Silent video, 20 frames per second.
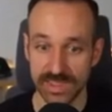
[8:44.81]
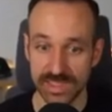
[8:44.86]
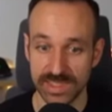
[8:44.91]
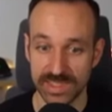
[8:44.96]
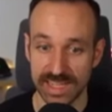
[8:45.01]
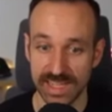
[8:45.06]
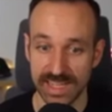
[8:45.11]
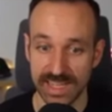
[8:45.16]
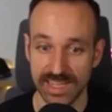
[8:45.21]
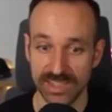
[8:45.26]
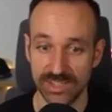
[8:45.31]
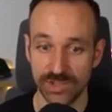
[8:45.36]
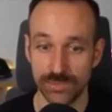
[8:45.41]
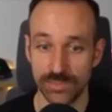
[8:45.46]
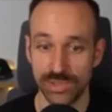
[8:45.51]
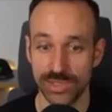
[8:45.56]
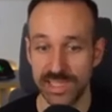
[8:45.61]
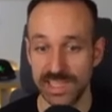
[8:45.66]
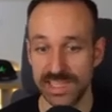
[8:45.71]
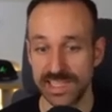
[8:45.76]
like under
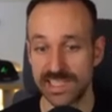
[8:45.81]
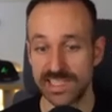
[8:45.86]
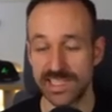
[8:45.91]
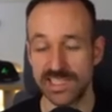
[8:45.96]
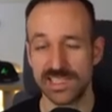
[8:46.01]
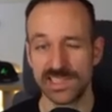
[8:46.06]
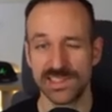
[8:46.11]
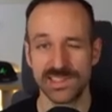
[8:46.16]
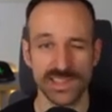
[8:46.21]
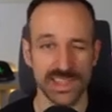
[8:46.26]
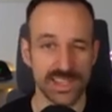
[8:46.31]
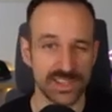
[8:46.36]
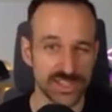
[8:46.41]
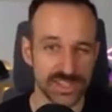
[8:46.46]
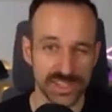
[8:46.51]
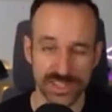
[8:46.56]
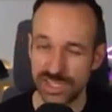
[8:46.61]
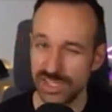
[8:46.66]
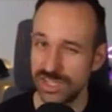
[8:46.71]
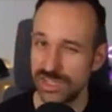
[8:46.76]
plugins, there's
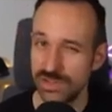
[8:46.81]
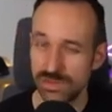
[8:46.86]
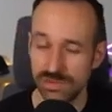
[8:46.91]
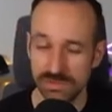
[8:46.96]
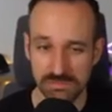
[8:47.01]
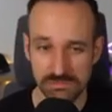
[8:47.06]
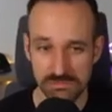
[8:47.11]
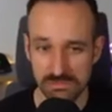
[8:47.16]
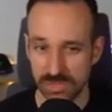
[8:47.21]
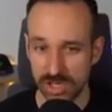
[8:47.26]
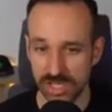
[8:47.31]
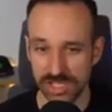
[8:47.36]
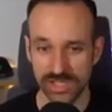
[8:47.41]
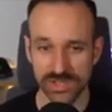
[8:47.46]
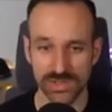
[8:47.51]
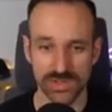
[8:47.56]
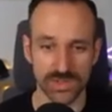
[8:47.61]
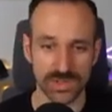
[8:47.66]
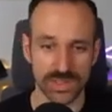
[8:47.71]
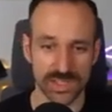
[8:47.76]
a new
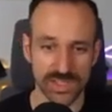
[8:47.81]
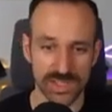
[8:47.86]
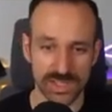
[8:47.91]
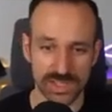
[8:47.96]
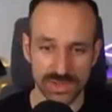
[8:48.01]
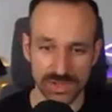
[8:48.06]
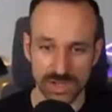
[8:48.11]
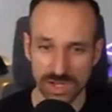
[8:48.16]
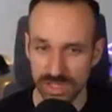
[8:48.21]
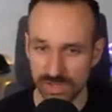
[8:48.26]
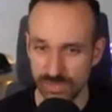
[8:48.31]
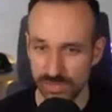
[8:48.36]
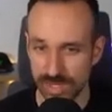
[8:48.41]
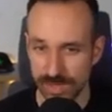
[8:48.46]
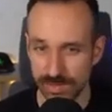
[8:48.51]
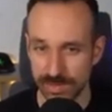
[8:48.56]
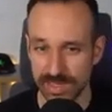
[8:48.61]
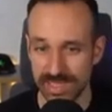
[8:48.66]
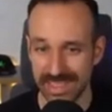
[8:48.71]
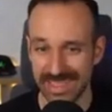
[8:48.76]
module, a new
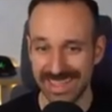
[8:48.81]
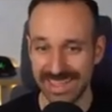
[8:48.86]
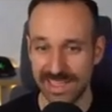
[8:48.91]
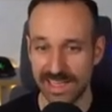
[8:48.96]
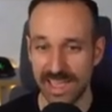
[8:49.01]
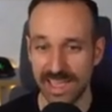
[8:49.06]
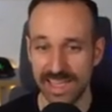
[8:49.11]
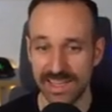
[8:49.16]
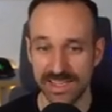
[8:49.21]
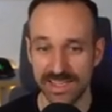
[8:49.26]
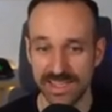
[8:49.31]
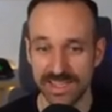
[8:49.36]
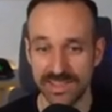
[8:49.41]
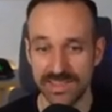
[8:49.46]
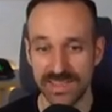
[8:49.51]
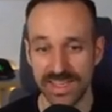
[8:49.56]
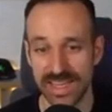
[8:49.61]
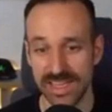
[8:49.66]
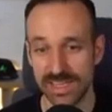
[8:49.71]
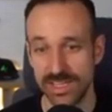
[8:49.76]
config plugin added
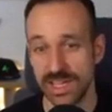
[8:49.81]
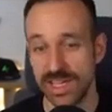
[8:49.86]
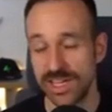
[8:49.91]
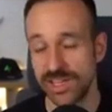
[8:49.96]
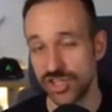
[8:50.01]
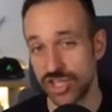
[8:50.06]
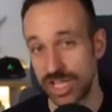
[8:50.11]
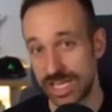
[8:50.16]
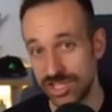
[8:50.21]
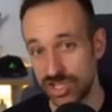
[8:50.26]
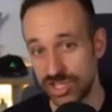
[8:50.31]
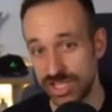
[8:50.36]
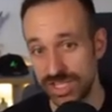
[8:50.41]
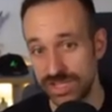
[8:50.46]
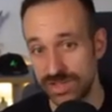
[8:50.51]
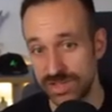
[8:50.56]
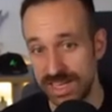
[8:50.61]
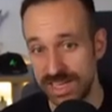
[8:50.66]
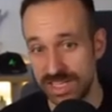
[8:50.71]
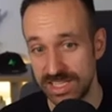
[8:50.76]
that changes
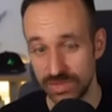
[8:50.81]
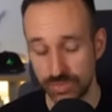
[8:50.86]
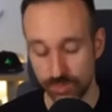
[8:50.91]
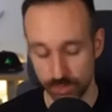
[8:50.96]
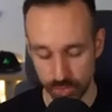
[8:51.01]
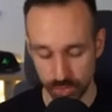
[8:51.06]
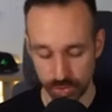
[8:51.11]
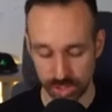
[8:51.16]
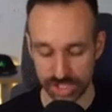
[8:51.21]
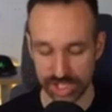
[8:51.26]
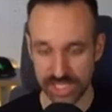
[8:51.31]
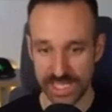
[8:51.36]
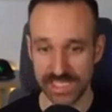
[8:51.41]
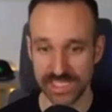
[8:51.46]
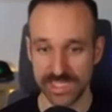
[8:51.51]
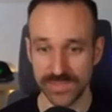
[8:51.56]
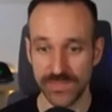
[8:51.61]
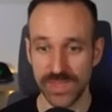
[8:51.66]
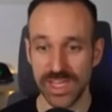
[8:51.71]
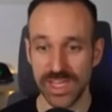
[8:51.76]
your native project.